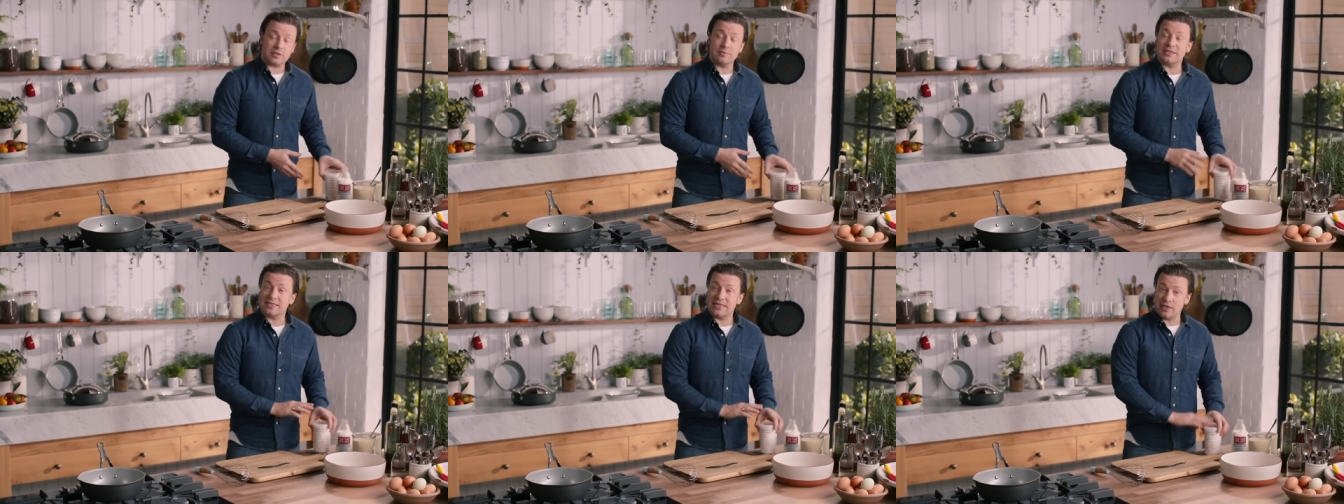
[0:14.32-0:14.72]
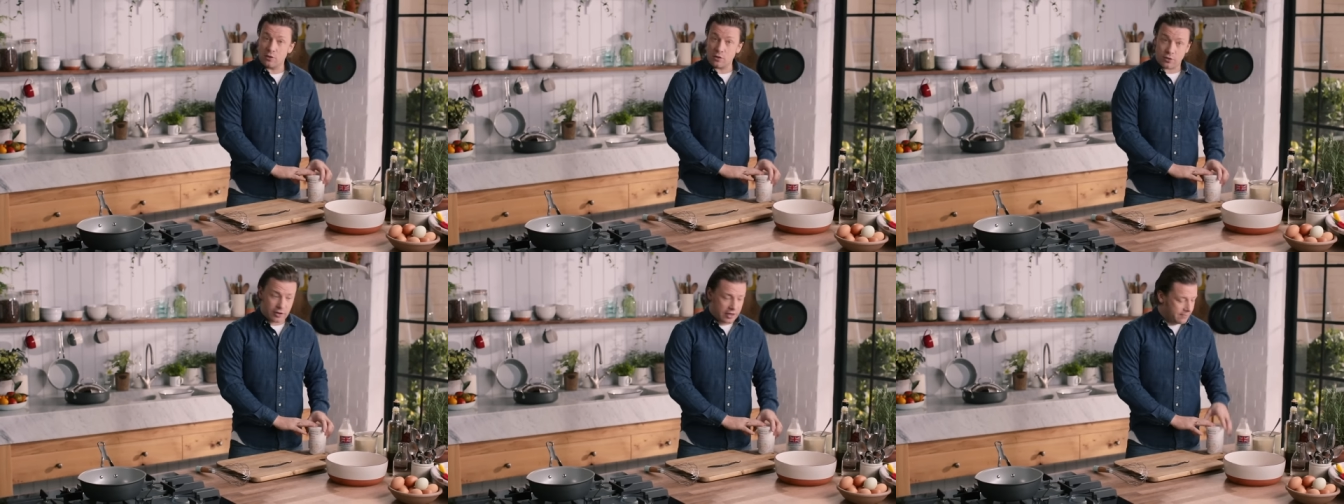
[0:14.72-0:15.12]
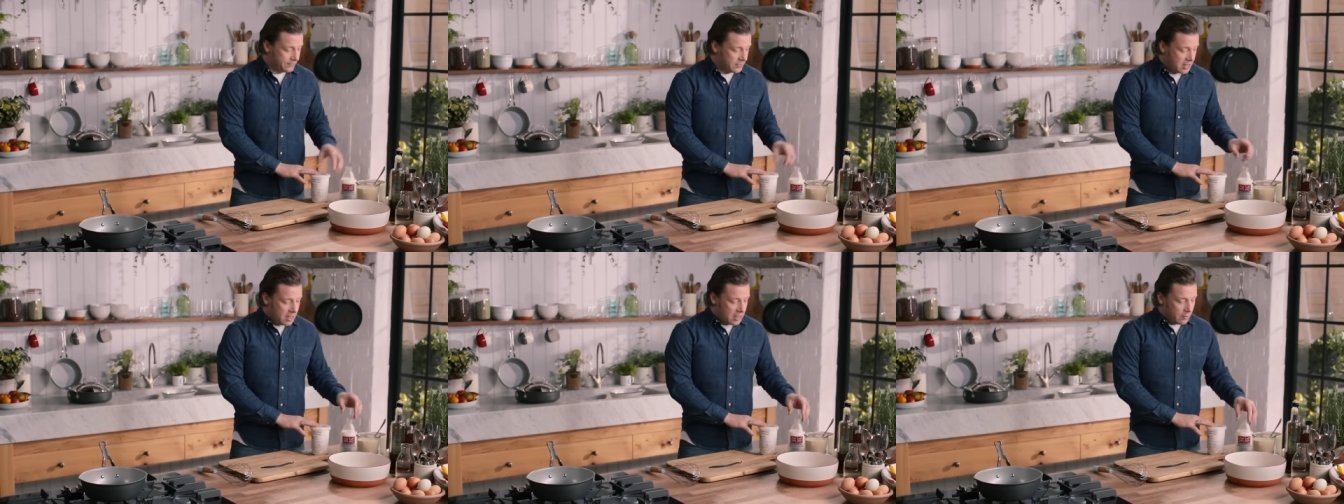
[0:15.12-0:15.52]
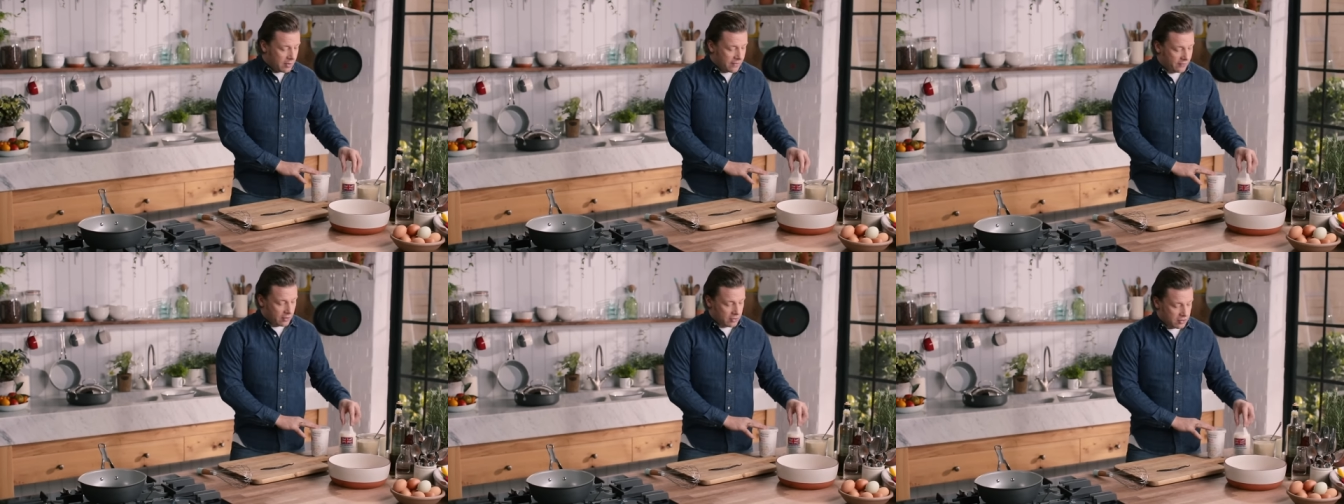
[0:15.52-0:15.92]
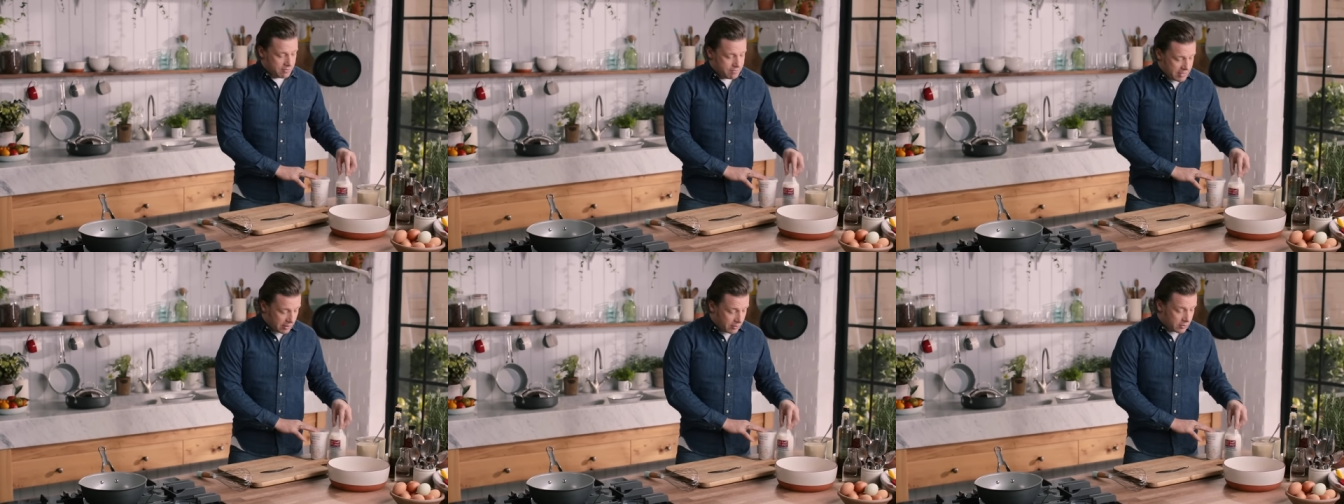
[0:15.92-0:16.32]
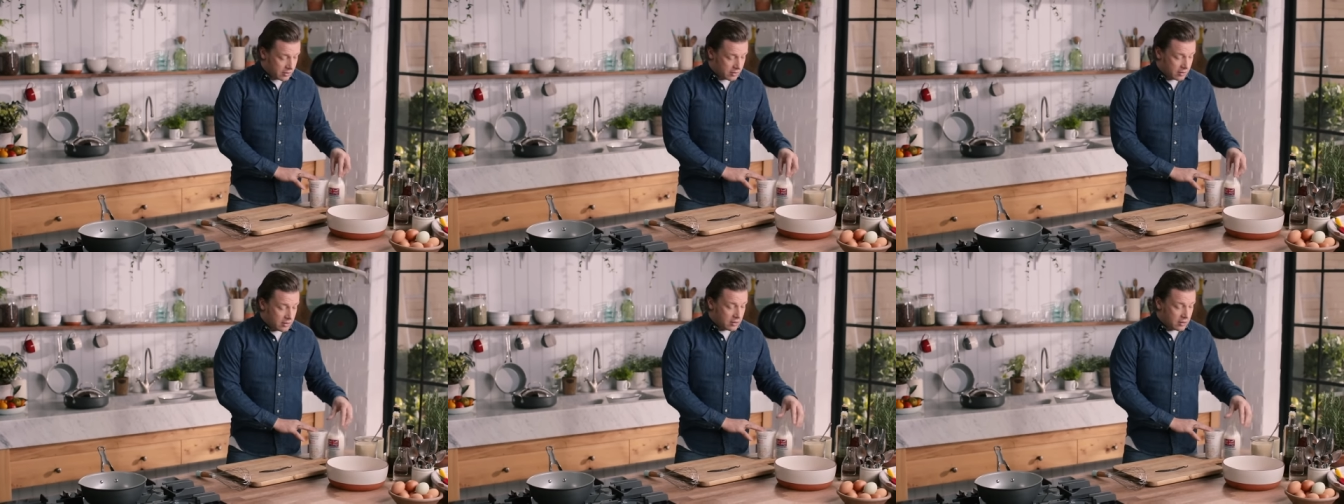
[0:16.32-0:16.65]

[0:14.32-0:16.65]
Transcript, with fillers: some single cream, we've got some milk,